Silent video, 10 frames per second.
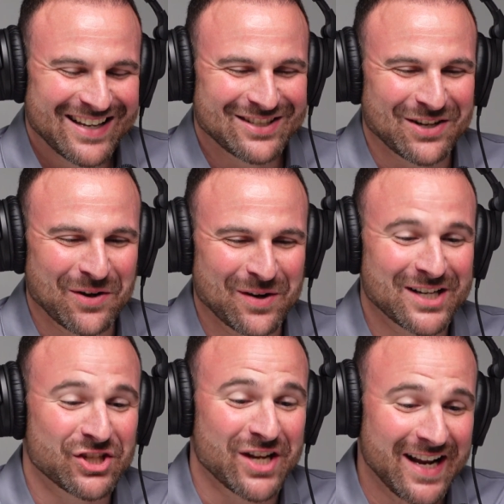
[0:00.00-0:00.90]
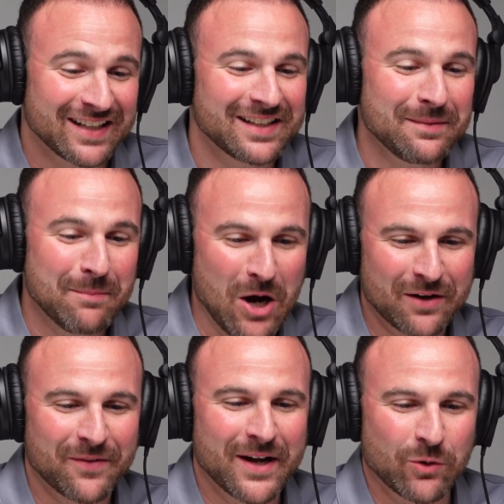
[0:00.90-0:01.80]
so a genetically
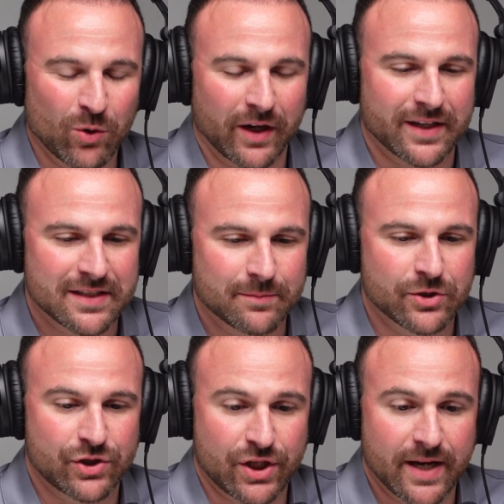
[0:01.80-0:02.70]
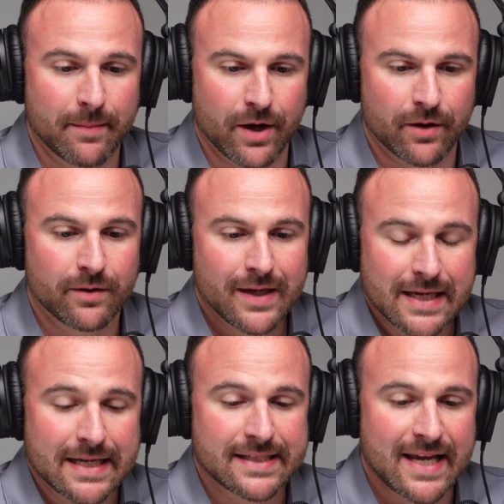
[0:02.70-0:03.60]
modified organism, or GMO,
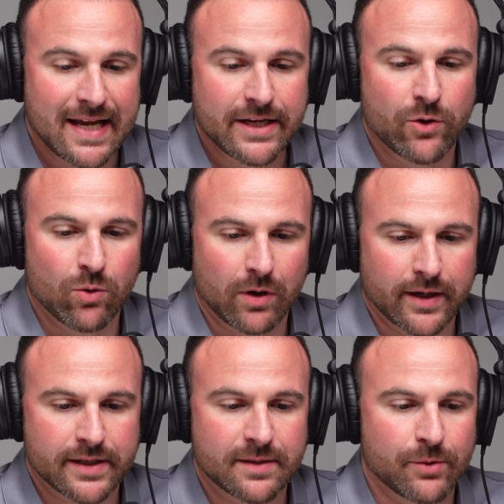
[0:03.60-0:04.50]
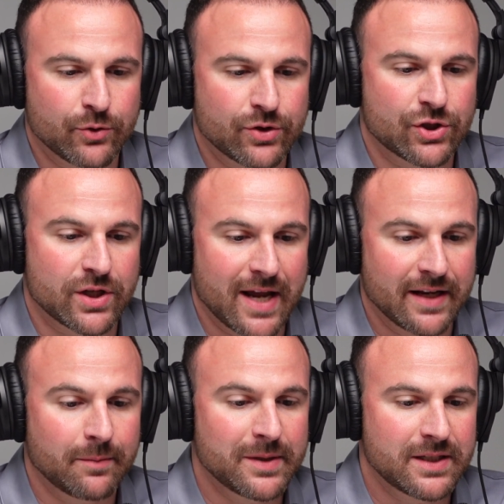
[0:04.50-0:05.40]
is any organism whose
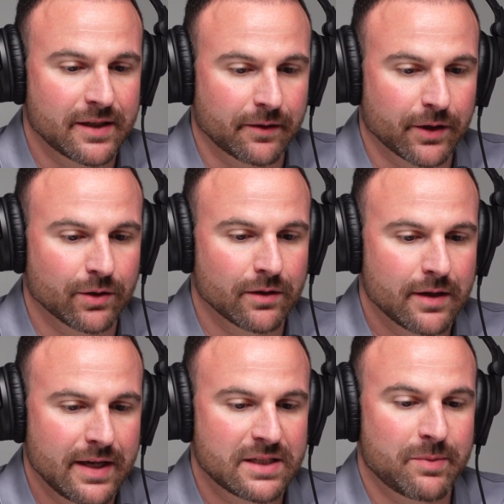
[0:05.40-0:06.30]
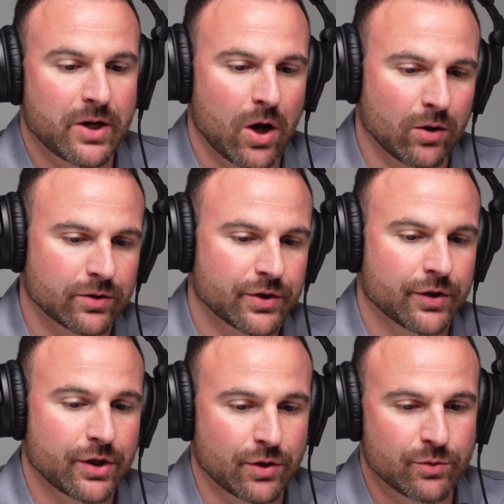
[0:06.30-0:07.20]
genetic material has been
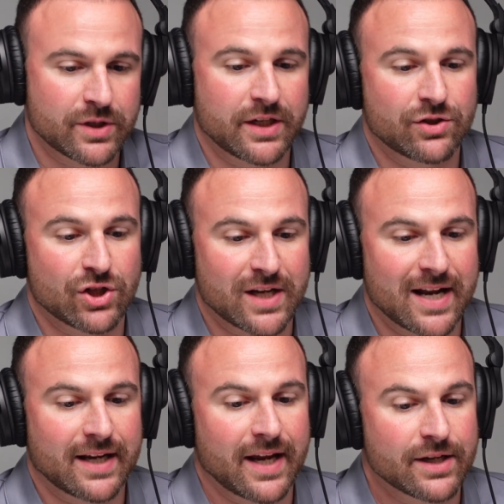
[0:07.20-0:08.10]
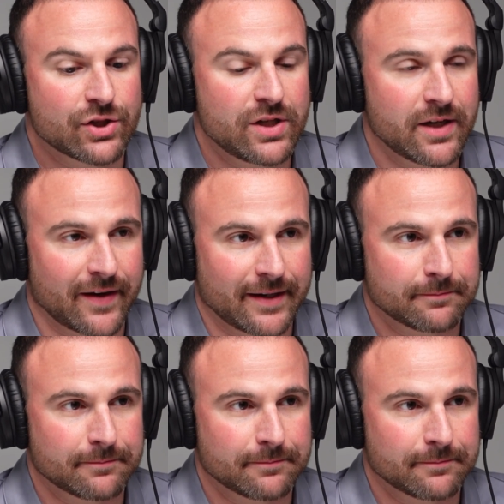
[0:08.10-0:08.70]
altered using genetic engineering.